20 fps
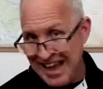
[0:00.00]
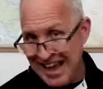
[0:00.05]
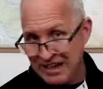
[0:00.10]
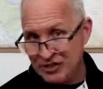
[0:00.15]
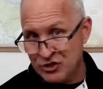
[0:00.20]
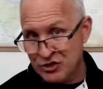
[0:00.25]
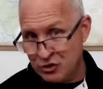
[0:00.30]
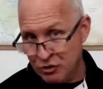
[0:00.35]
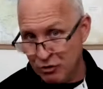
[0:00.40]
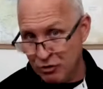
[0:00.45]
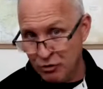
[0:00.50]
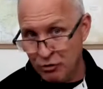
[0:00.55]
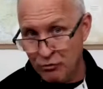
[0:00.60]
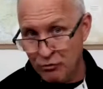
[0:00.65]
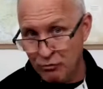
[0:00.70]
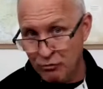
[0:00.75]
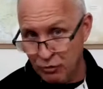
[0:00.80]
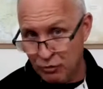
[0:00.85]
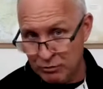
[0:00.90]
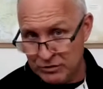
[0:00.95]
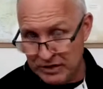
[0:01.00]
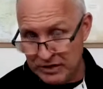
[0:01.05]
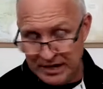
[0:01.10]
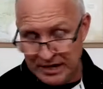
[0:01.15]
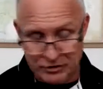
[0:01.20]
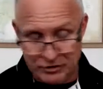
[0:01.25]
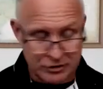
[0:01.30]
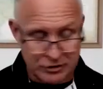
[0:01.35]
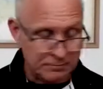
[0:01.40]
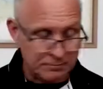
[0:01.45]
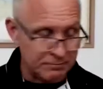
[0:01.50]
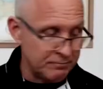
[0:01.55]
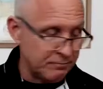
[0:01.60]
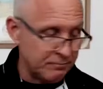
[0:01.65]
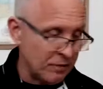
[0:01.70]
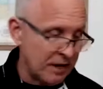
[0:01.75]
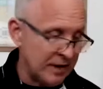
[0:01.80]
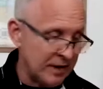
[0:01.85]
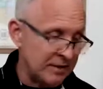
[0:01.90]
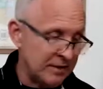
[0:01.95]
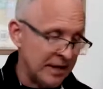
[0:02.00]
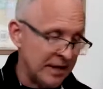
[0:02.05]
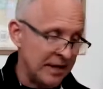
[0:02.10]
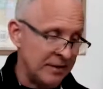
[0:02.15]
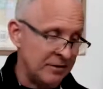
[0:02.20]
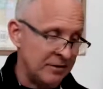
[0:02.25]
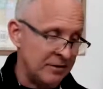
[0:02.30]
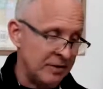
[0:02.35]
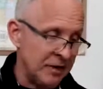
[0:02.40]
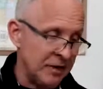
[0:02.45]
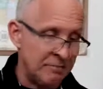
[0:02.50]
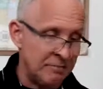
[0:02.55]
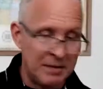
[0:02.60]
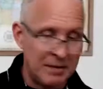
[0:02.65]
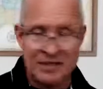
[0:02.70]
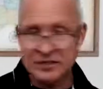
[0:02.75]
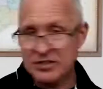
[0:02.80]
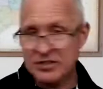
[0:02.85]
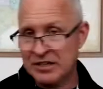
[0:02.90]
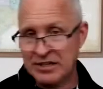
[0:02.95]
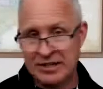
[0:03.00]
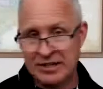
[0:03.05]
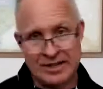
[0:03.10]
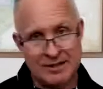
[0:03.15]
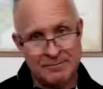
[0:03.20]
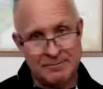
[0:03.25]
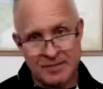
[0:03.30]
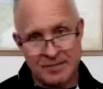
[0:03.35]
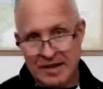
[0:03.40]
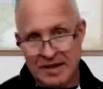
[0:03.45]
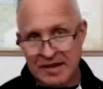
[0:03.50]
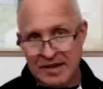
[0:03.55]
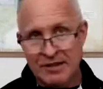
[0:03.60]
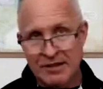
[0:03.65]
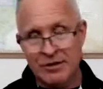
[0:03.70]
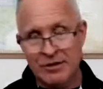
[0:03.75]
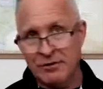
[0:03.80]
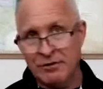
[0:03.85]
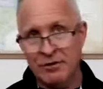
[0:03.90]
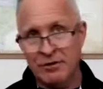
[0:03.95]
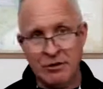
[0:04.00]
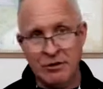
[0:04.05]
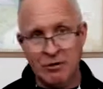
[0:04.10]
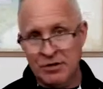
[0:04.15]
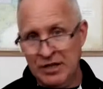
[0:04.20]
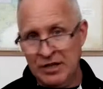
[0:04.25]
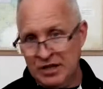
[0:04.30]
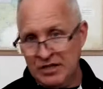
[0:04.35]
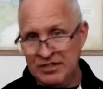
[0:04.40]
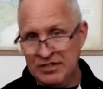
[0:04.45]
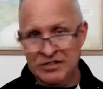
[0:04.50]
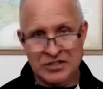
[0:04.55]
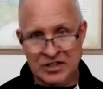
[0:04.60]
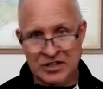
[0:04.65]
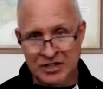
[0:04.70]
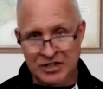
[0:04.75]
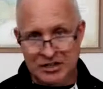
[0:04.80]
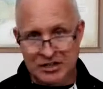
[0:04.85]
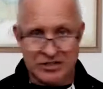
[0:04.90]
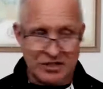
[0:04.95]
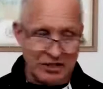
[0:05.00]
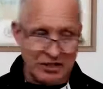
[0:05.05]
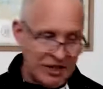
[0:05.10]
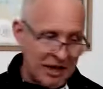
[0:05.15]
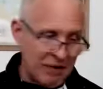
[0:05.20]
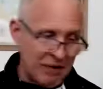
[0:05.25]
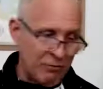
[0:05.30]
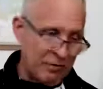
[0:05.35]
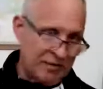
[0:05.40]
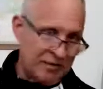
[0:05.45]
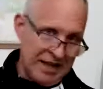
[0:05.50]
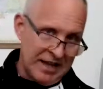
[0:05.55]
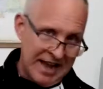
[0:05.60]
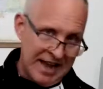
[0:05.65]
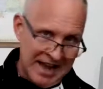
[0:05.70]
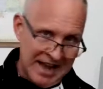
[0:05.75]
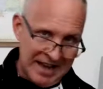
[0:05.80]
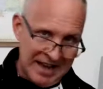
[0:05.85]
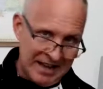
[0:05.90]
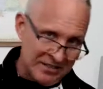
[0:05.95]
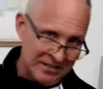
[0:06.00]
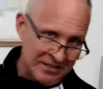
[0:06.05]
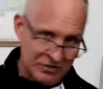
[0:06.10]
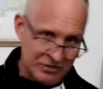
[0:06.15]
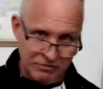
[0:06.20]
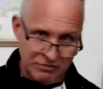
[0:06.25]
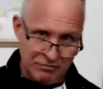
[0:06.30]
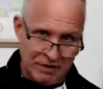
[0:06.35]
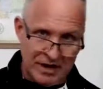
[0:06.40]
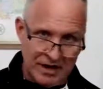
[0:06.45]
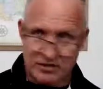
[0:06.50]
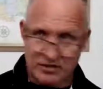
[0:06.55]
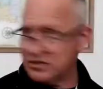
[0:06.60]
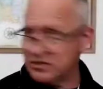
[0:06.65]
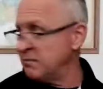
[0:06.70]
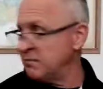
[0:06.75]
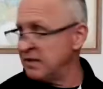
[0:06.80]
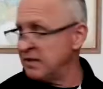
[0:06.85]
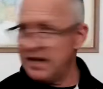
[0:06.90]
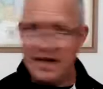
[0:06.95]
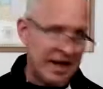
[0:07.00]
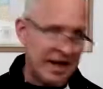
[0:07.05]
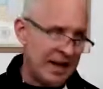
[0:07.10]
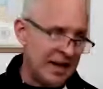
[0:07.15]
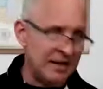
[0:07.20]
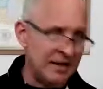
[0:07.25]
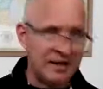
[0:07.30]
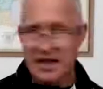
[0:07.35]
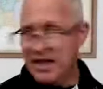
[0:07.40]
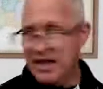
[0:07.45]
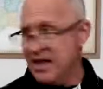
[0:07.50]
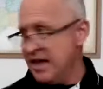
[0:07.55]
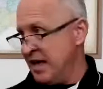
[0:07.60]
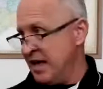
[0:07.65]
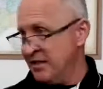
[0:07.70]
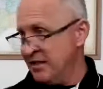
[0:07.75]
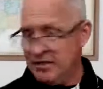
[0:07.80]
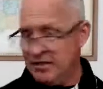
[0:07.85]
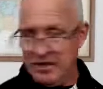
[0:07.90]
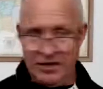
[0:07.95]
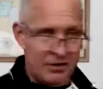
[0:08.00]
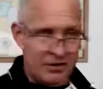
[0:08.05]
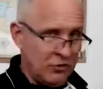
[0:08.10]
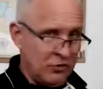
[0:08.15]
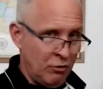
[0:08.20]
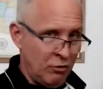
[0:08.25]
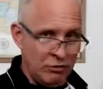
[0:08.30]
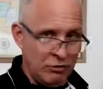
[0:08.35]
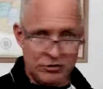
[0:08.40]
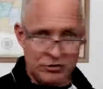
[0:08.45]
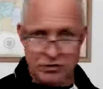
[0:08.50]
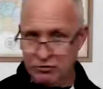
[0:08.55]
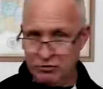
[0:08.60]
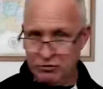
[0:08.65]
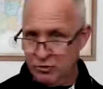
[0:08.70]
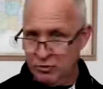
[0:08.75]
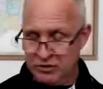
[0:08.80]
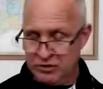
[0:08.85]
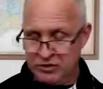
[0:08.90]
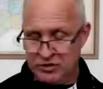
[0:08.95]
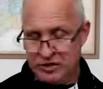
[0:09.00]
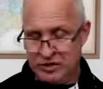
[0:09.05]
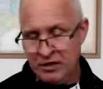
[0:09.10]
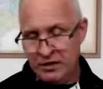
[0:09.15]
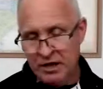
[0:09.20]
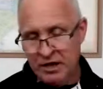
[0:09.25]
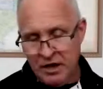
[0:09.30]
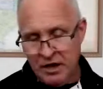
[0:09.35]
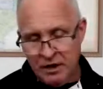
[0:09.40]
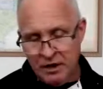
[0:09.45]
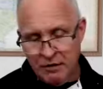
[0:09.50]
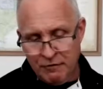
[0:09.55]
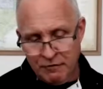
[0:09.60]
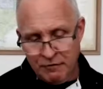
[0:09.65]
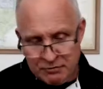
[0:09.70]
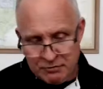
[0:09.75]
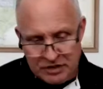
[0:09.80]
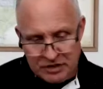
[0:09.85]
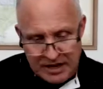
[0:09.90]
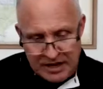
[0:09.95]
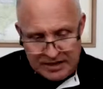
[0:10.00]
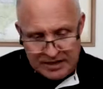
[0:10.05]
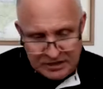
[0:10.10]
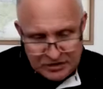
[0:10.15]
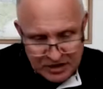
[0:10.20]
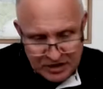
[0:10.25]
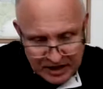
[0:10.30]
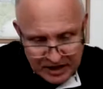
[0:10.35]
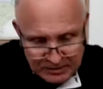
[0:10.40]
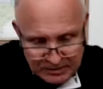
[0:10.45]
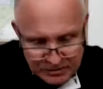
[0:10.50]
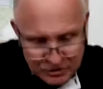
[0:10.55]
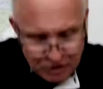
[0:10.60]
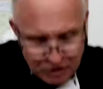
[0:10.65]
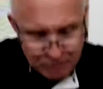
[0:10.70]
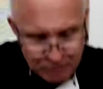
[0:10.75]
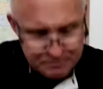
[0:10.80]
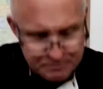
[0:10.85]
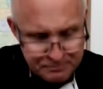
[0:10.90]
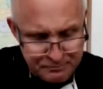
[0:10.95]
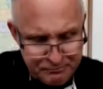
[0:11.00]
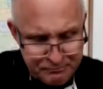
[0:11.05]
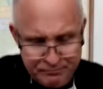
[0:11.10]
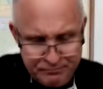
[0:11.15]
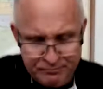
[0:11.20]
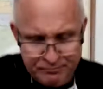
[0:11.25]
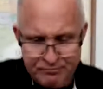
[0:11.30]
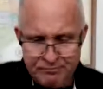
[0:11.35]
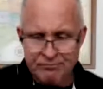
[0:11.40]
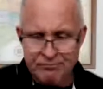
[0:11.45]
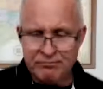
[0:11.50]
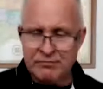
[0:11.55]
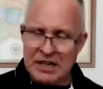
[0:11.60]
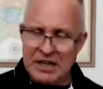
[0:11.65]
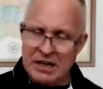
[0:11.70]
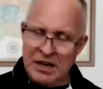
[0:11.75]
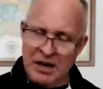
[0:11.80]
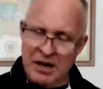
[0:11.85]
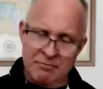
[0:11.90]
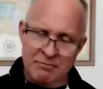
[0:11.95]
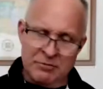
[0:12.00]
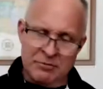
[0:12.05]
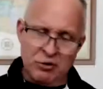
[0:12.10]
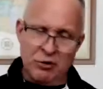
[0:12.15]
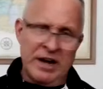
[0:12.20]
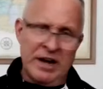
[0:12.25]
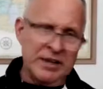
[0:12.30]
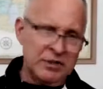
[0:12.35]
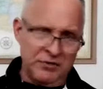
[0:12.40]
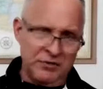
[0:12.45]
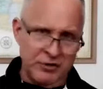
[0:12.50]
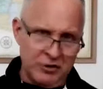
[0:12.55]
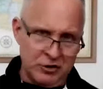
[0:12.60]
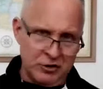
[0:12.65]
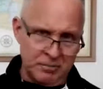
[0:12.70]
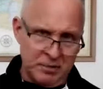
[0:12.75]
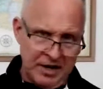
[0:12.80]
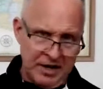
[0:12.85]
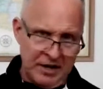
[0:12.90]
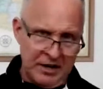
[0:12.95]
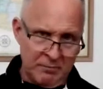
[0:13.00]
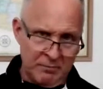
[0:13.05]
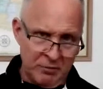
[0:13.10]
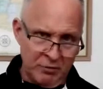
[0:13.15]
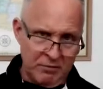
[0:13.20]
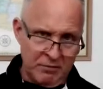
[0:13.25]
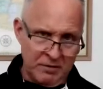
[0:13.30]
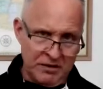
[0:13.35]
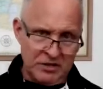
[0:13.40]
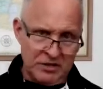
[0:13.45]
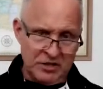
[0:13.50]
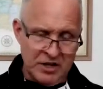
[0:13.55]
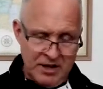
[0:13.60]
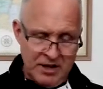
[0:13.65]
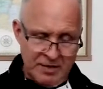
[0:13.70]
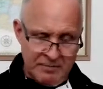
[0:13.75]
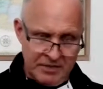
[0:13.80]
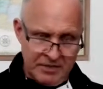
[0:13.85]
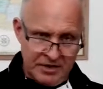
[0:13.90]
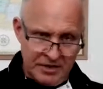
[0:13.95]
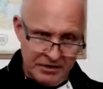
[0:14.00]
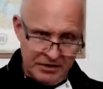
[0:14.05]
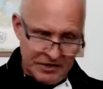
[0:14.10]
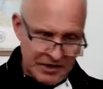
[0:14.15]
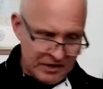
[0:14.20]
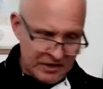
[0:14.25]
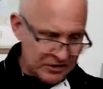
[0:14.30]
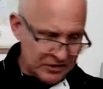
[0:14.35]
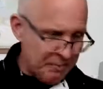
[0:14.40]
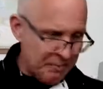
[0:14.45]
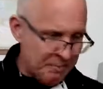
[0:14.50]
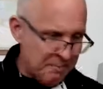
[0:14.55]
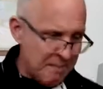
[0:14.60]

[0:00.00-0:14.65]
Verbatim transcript: external rotation, right? And uh, basically, you're you're only going to see this a lot with the hands, right? Some the head and the torso twisting from side to side. So um, transverse plane movements is an